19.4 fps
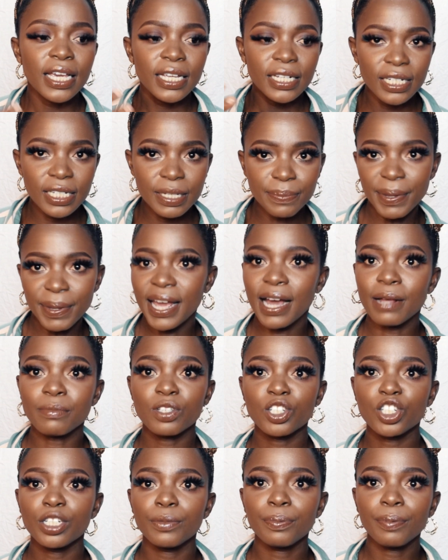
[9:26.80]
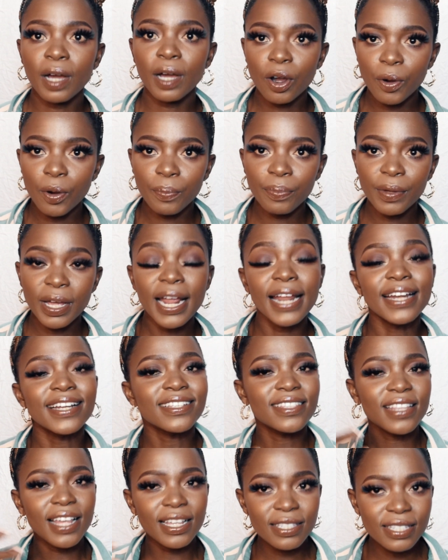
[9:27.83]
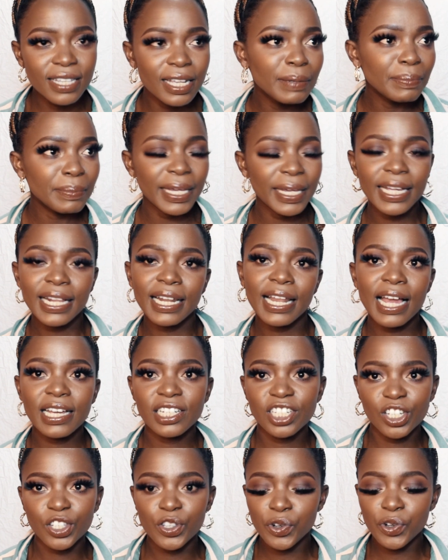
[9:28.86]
It becomes cheaper and they're still mink lashes.